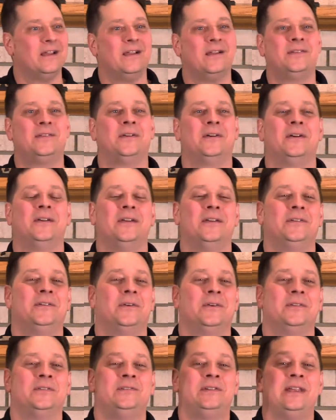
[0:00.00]
So
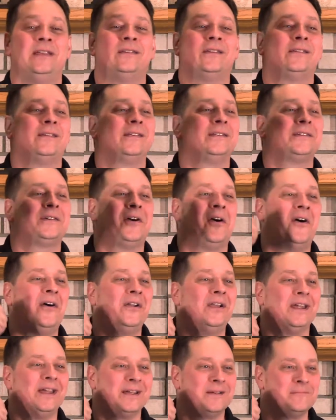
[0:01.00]
so Jesus is
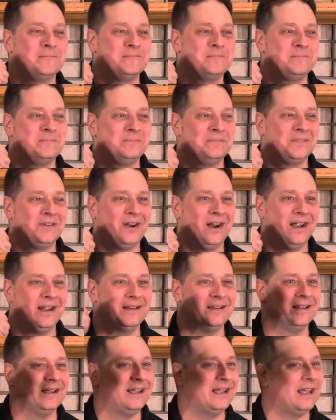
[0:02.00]
calling, right?
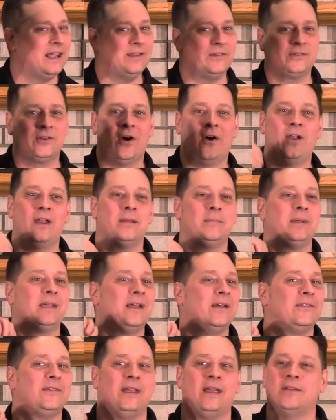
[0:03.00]
He's calling
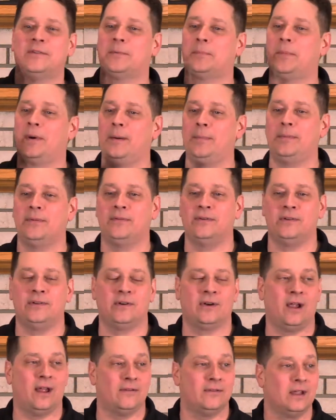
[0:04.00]
because he has a purpose in
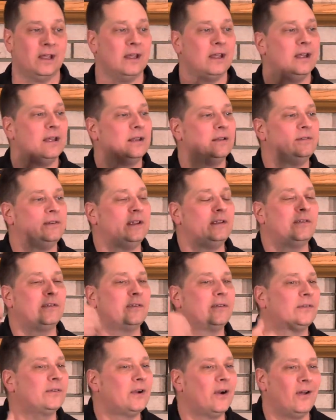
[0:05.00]
your life. Jesus
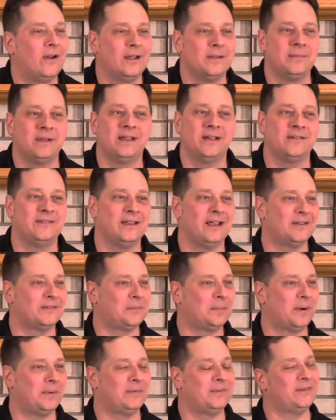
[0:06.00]
is calling because he has a
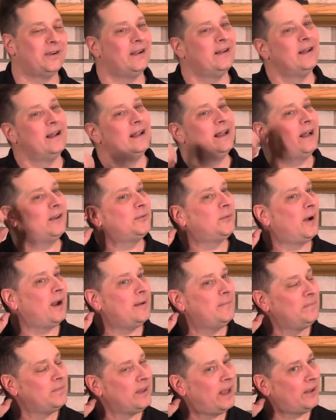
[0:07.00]
purpose in your life. That's
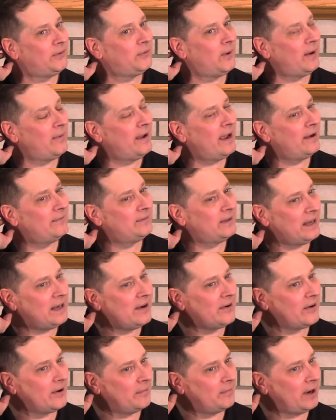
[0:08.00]
why, that's why we have to
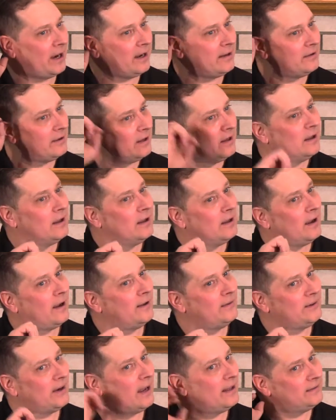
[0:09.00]
hear him, right?
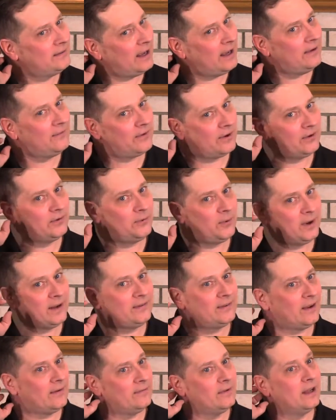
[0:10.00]
Uh, John 10, verse
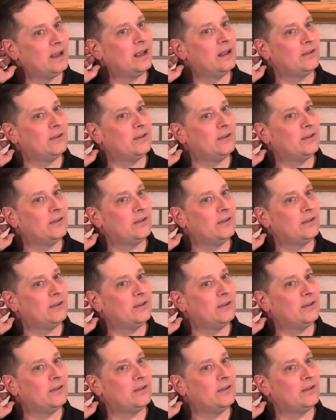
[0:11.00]
27.